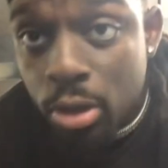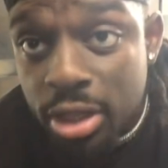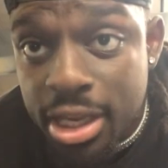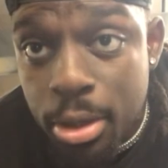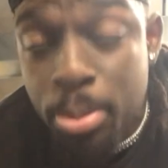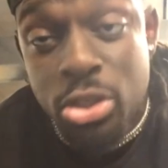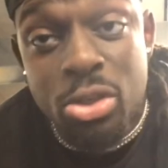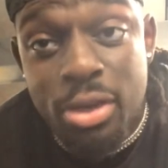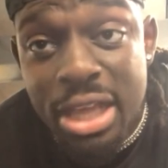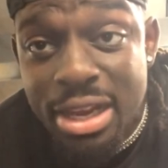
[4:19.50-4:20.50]
leaner, but you
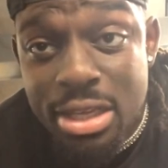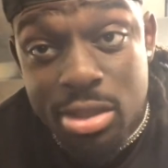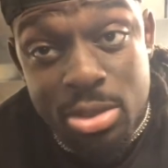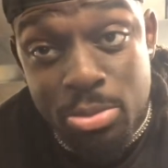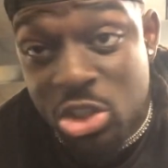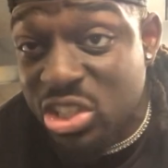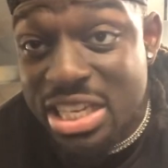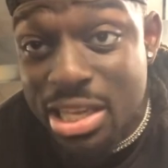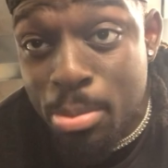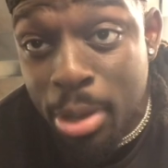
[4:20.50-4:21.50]
know what that is? Just
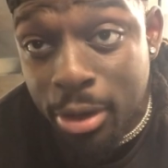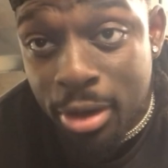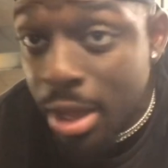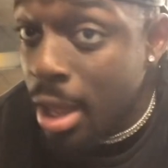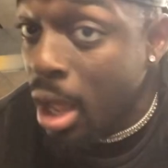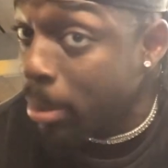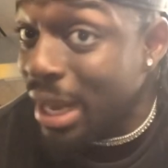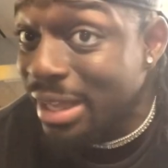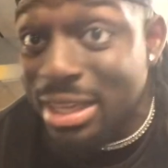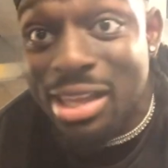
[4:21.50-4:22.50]
eating better. But
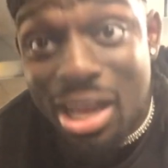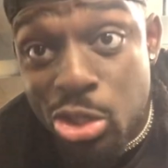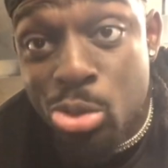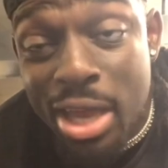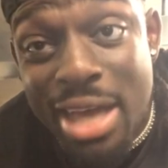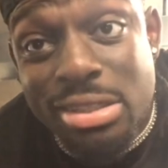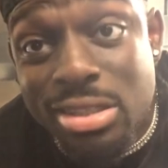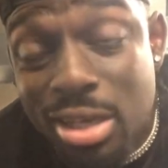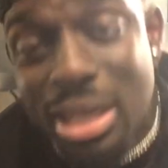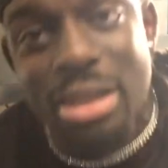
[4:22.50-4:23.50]
I cannot do that. I
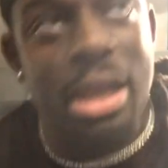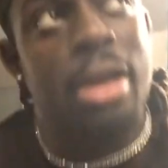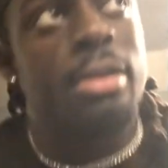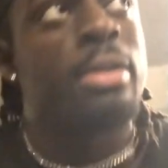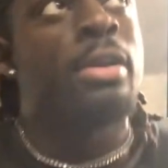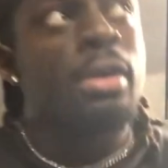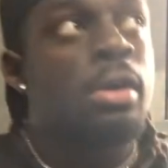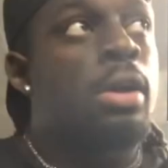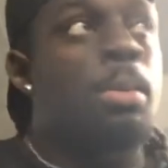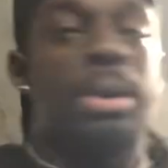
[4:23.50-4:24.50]
suck at that.
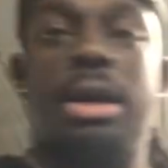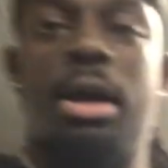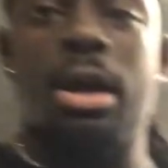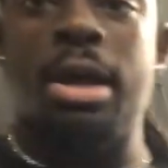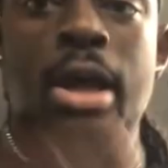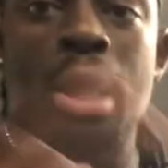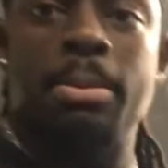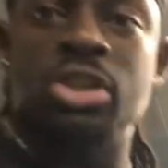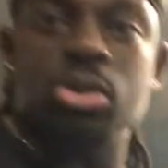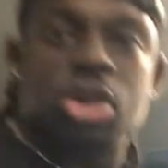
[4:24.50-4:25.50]
But yeah,
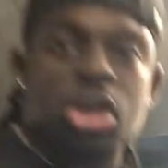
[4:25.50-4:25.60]
we do the